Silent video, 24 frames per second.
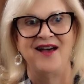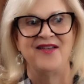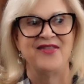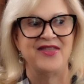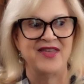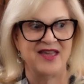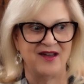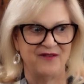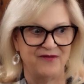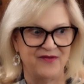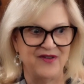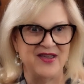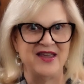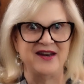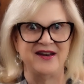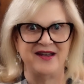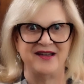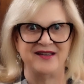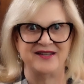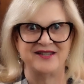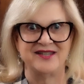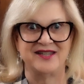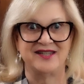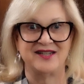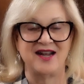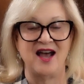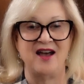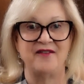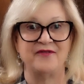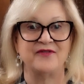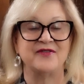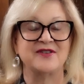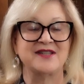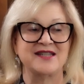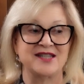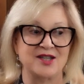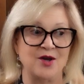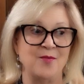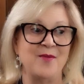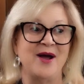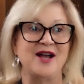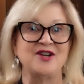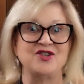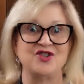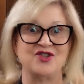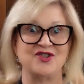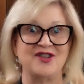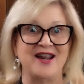the Avita stuff so
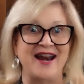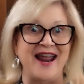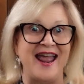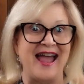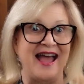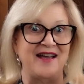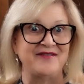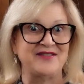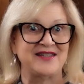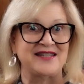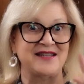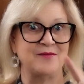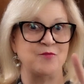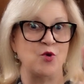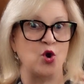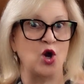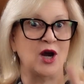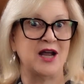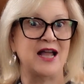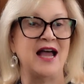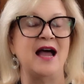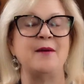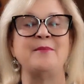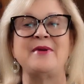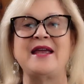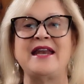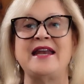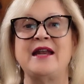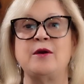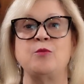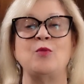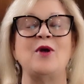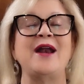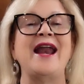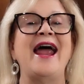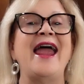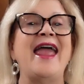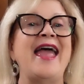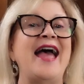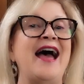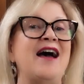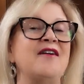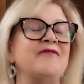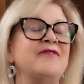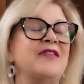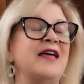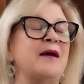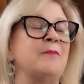much that I have some more coming, and when I
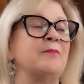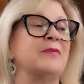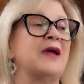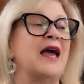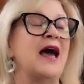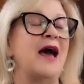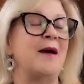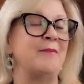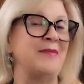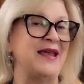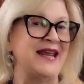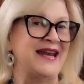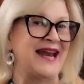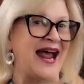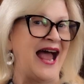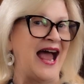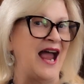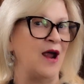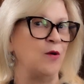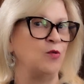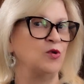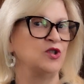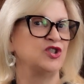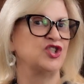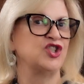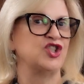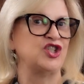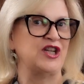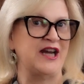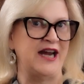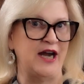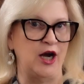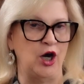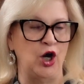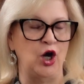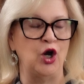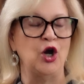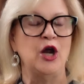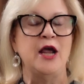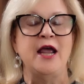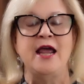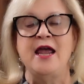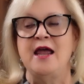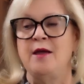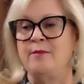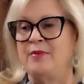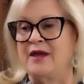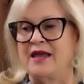have them coming, I will share,
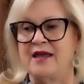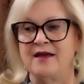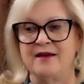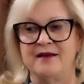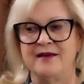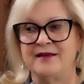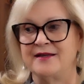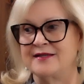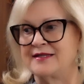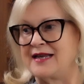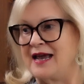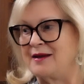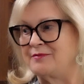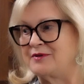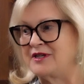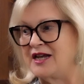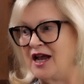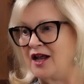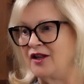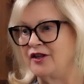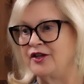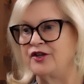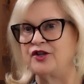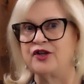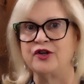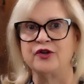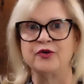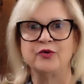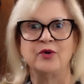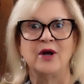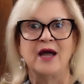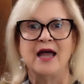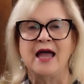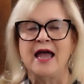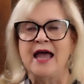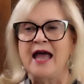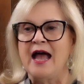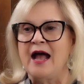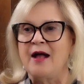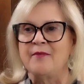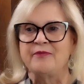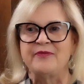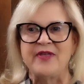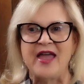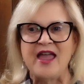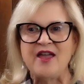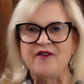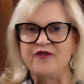because I'm telling you,
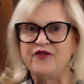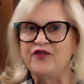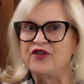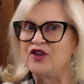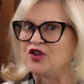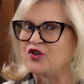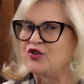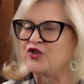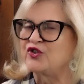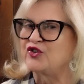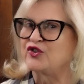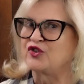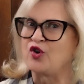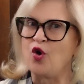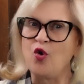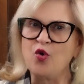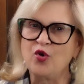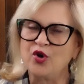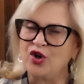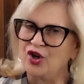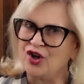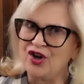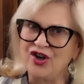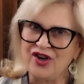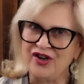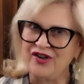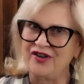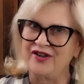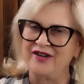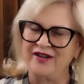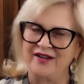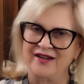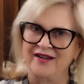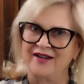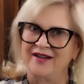they feel so good.